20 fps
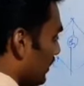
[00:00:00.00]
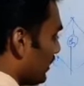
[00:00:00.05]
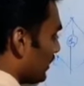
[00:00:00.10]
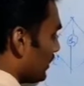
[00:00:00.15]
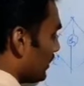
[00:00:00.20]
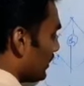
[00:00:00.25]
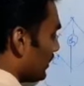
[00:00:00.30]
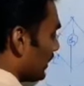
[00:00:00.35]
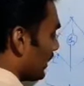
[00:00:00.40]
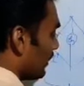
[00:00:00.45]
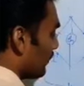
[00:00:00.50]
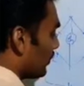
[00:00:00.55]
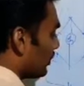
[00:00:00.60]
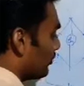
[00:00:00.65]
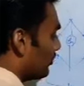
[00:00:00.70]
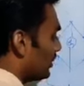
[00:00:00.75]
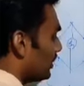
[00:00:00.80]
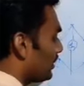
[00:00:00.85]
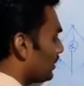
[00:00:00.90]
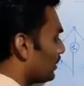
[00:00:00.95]
that the
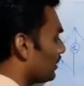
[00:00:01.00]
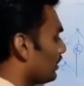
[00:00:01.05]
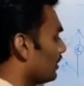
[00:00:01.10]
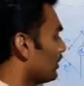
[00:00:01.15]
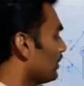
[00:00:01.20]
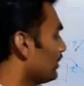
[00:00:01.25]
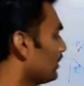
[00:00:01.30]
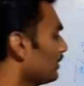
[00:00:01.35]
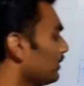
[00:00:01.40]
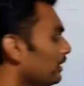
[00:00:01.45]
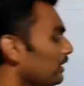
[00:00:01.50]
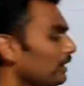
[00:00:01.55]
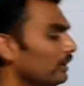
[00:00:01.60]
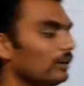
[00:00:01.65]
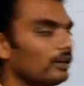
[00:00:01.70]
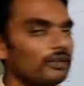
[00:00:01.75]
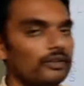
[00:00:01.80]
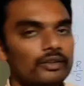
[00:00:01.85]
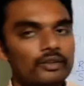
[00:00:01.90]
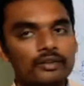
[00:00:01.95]
galvanometer
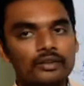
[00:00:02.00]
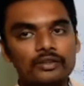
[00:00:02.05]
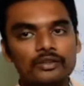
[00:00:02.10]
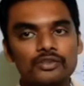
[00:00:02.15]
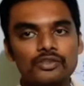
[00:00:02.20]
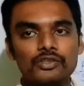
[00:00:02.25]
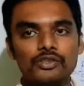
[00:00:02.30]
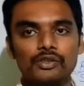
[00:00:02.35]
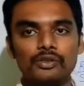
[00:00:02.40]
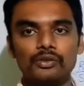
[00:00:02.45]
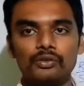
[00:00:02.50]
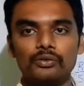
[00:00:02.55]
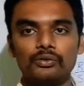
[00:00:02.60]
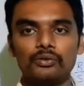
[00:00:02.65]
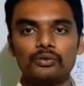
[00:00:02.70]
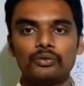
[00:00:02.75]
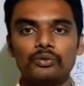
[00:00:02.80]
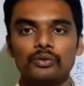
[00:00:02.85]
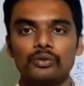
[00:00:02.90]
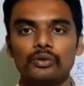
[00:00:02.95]
reads
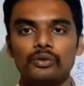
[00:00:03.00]
zero